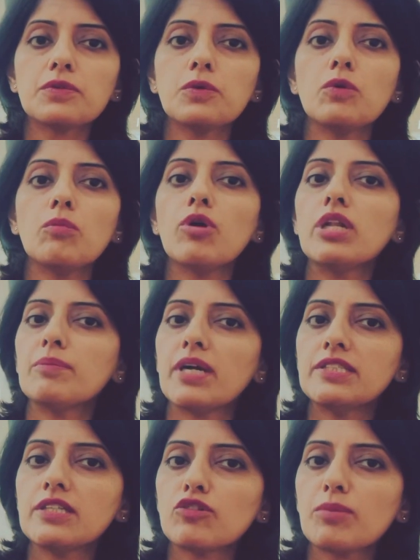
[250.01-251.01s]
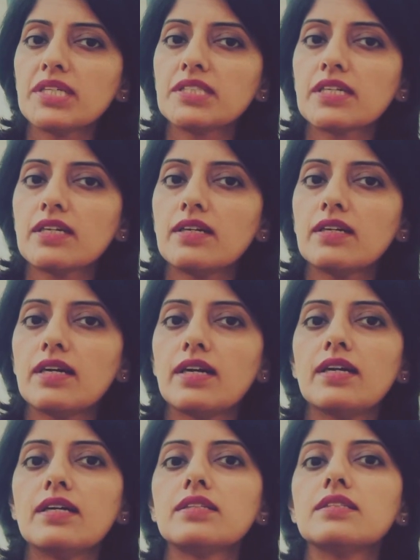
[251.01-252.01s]
or polymyalgia rheumatica,
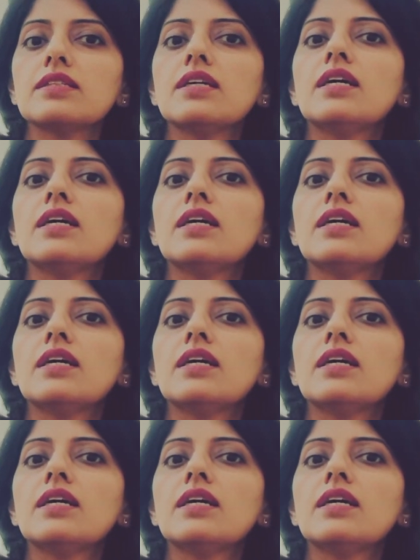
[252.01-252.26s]
and